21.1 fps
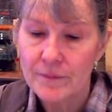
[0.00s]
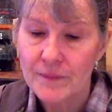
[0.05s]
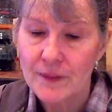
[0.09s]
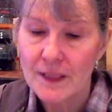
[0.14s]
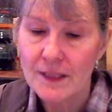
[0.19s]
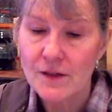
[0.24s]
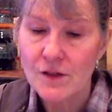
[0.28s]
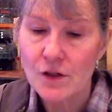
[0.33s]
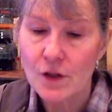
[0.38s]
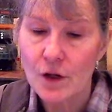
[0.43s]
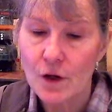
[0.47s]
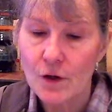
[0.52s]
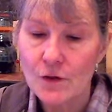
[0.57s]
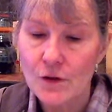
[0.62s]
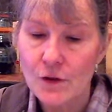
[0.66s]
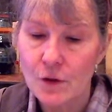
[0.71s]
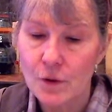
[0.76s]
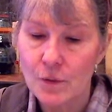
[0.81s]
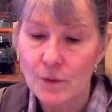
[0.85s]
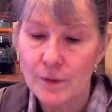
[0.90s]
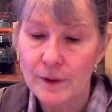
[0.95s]
It is
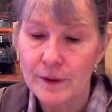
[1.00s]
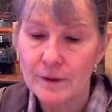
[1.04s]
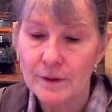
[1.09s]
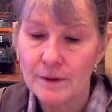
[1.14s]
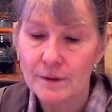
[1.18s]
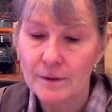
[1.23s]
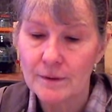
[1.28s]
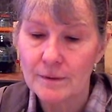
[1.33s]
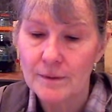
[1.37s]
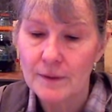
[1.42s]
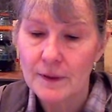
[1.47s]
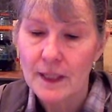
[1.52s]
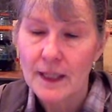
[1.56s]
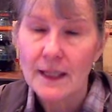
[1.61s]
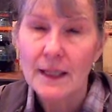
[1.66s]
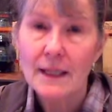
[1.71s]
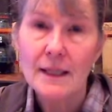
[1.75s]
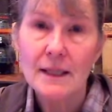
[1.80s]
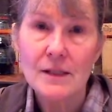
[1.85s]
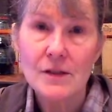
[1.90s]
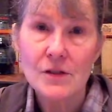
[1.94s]
also written.
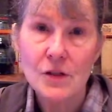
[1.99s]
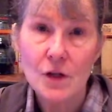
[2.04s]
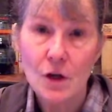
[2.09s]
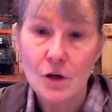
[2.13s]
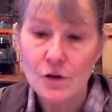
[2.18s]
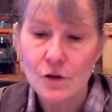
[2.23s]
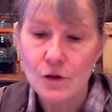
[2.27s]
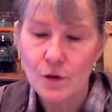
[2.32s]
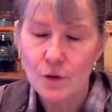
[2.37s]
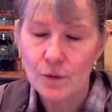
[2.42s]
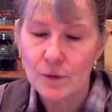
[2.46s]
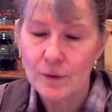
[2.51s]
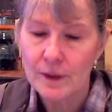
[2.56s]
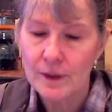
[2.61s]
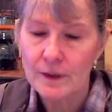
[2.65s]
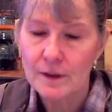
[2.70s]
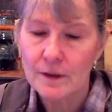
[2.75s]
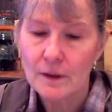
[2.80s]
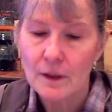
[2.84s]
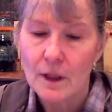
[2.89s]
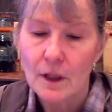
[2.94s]
It is also
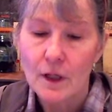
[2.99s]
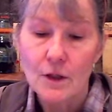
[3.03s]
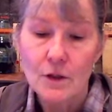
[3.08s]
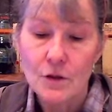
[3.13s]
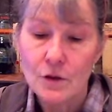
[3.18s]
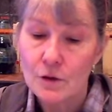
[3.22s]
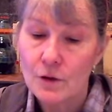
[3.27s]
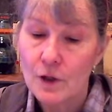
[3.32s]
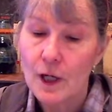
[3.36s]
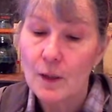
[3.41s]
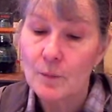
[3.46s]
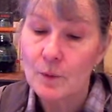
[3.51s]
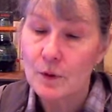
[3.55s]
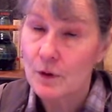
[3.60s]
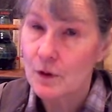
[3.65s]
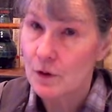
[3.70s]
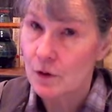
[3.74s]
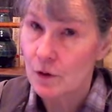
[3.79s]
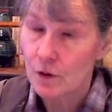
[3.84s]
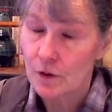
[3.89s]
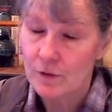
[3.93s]
written, do not put
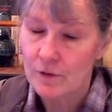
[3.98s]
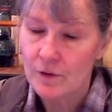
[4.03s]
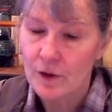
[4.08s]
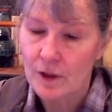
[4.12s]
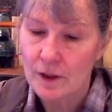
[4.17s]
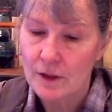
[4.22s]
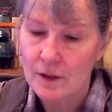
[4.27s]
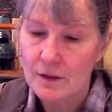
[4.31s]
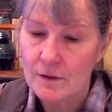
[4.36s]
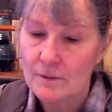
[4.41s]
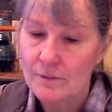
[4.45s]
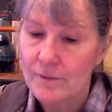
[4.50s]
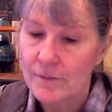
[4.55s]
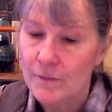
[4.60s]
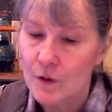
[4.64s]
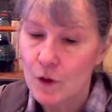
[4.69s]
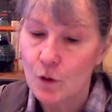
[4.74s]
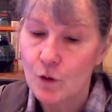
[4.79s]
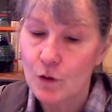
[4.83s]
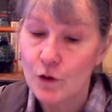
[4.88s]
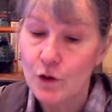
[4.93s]
the Lord of God,
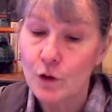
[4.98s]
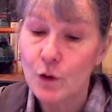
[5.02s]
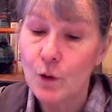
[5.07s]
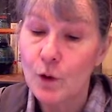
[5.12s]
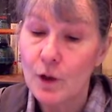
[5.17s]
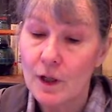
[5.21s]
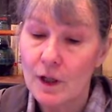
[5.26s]
Lord your